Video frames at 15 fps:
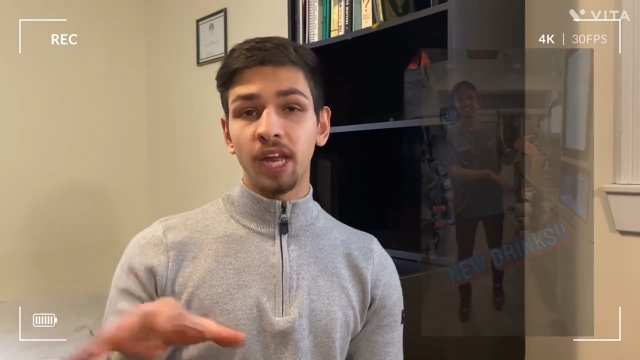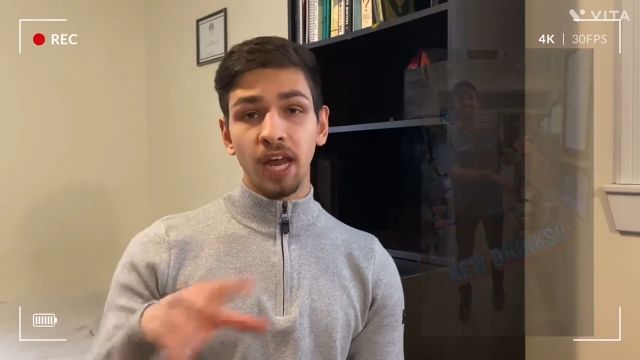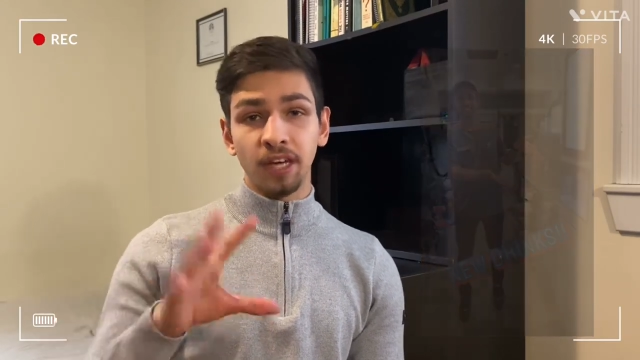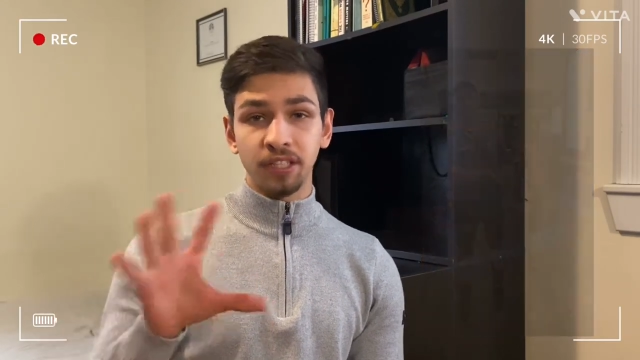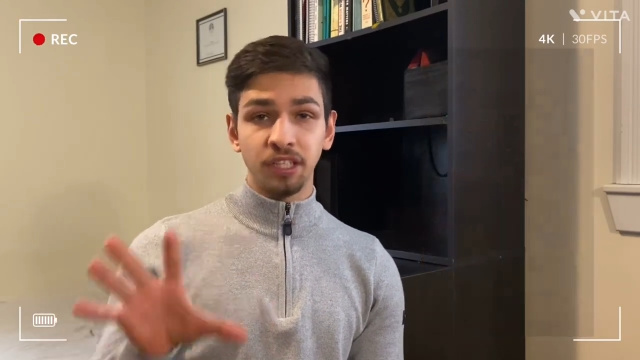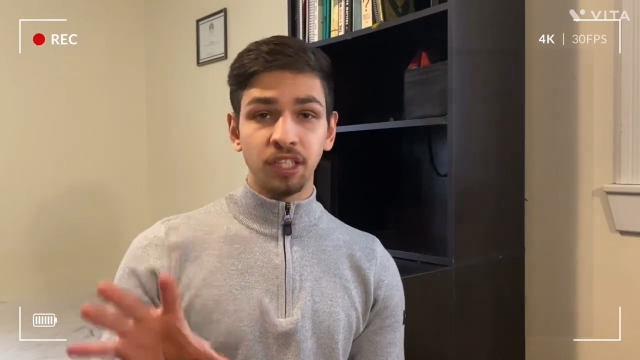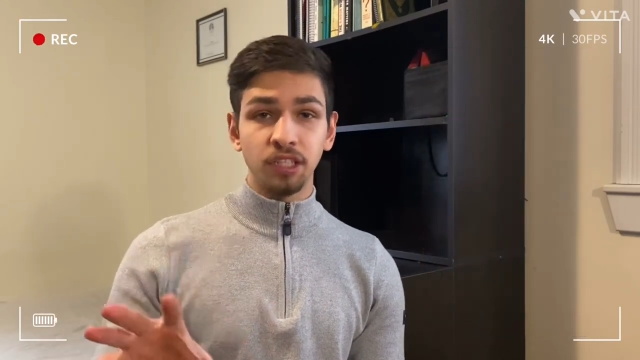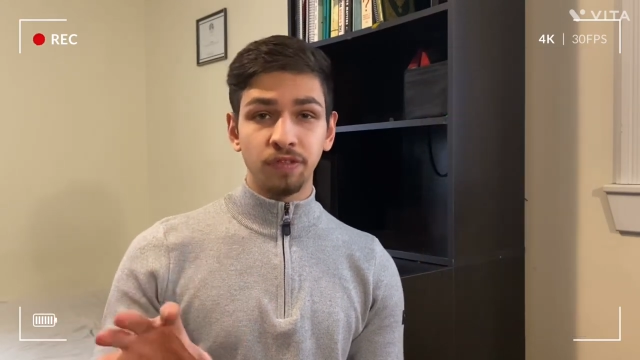
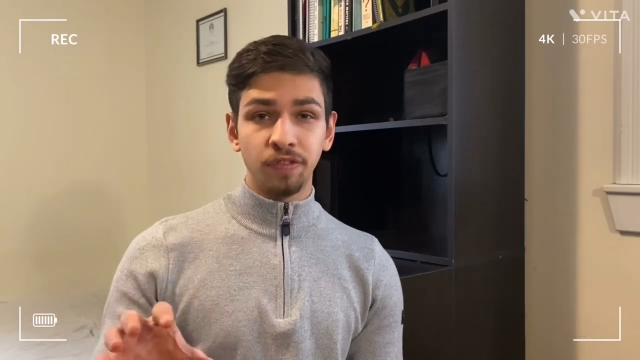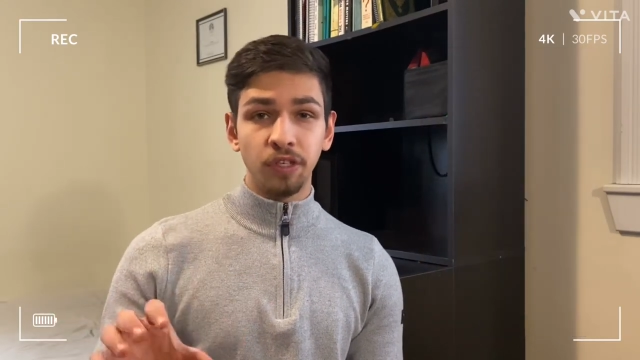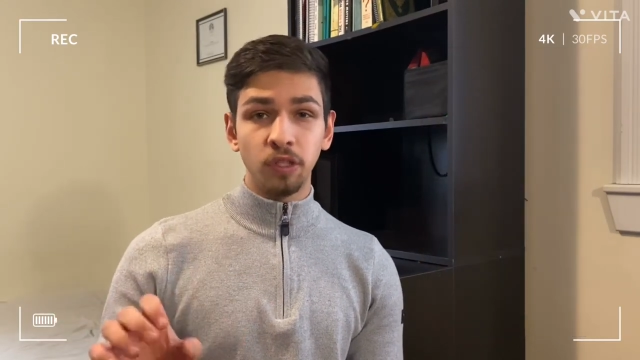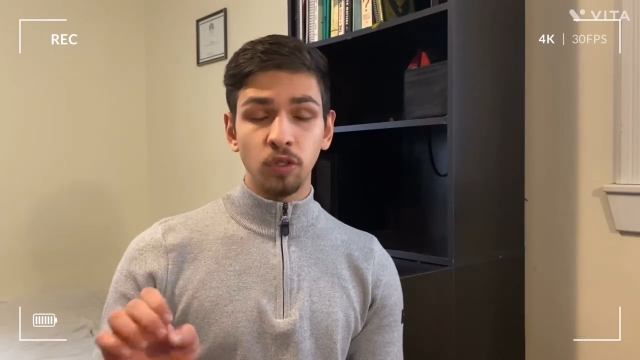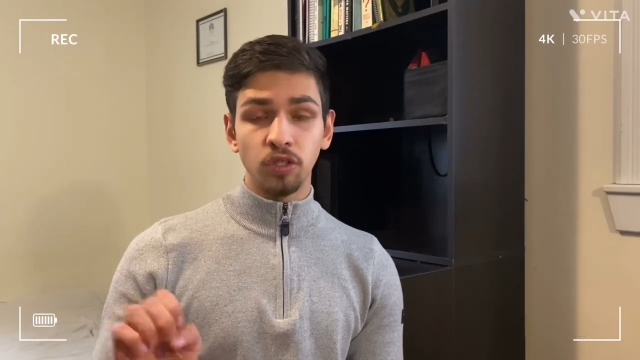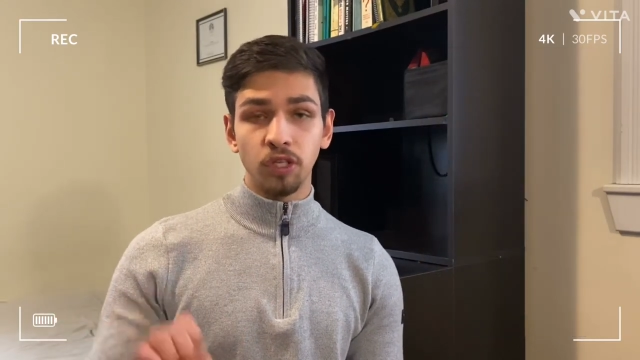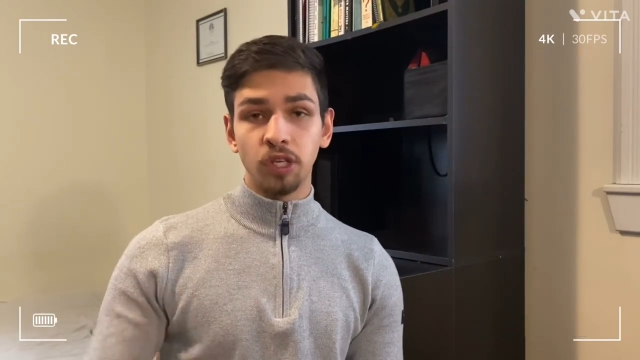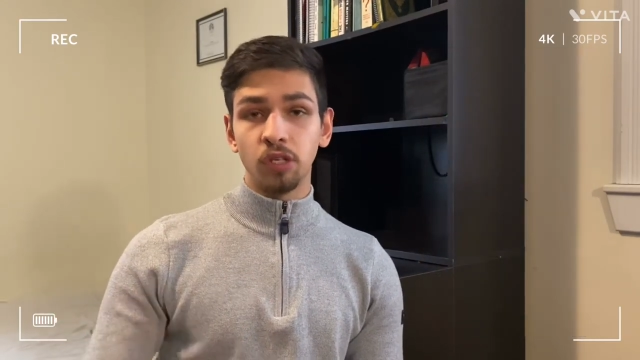like these
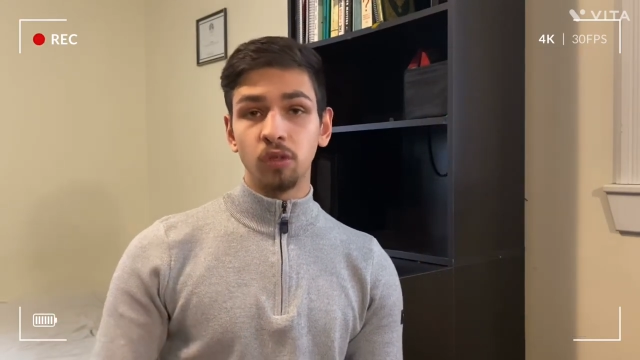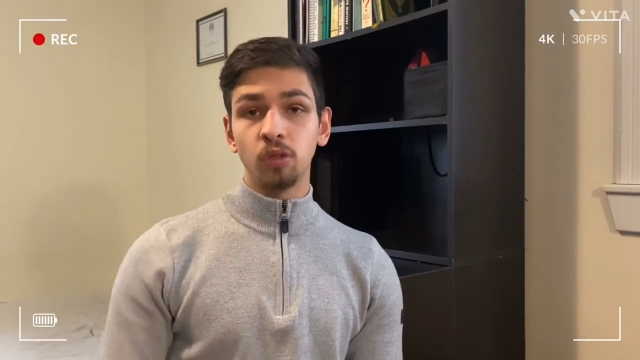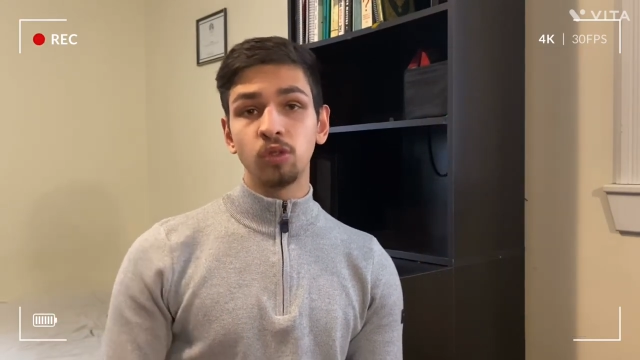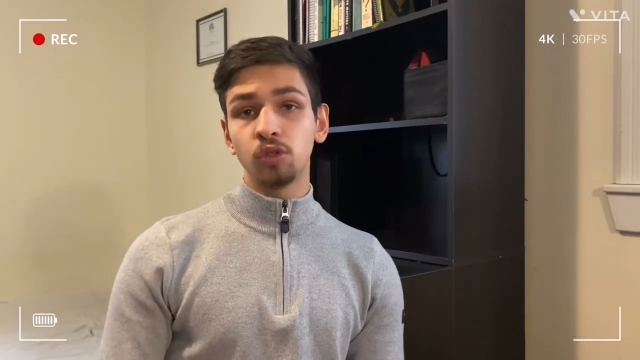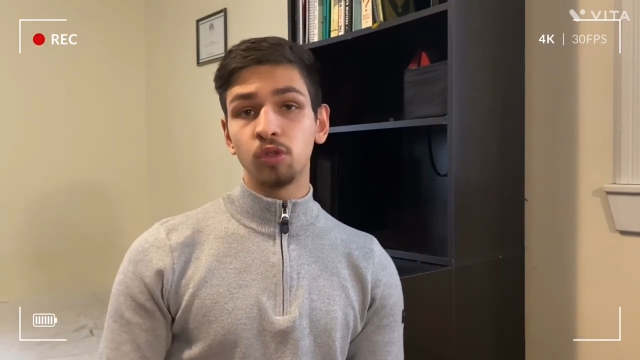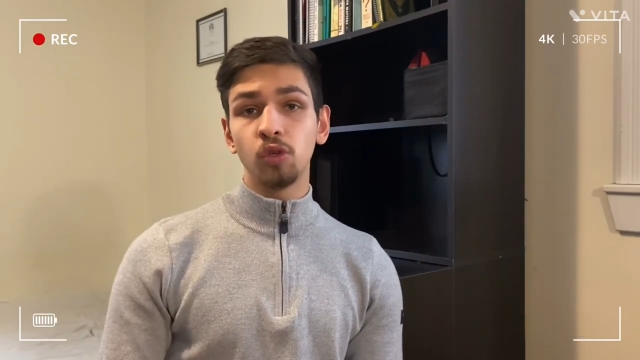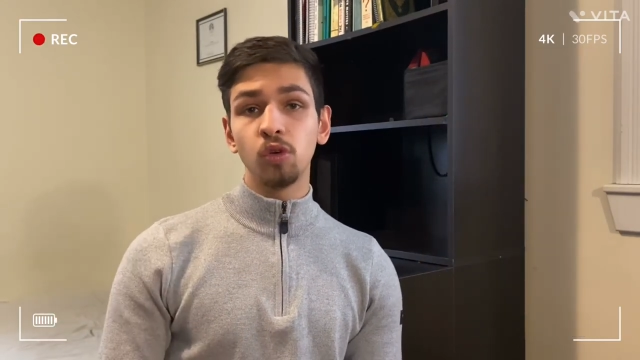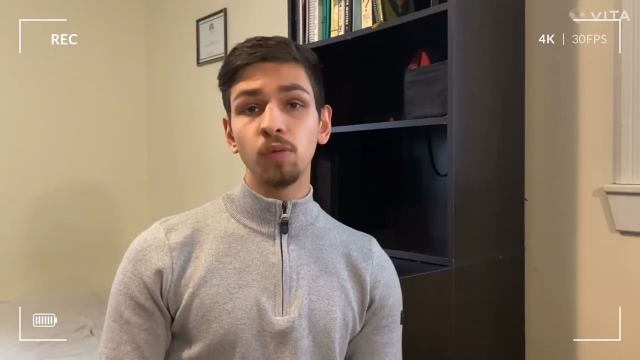videos in
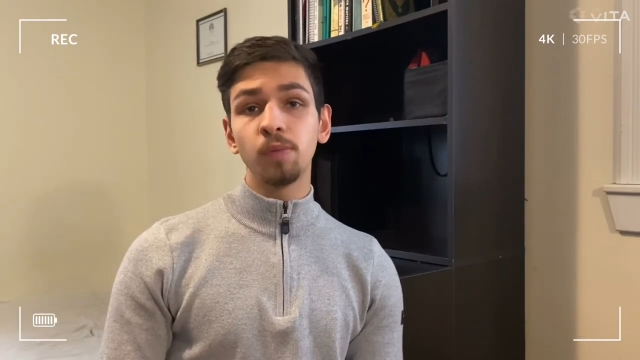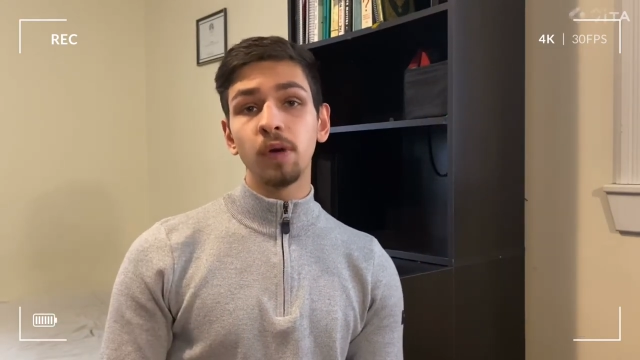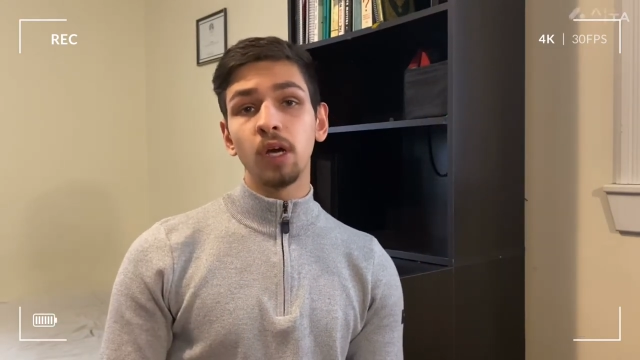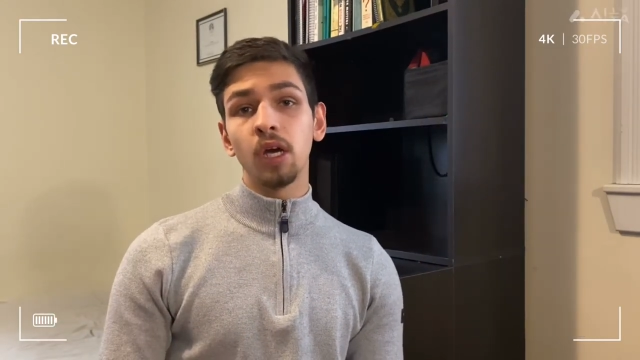YouTube,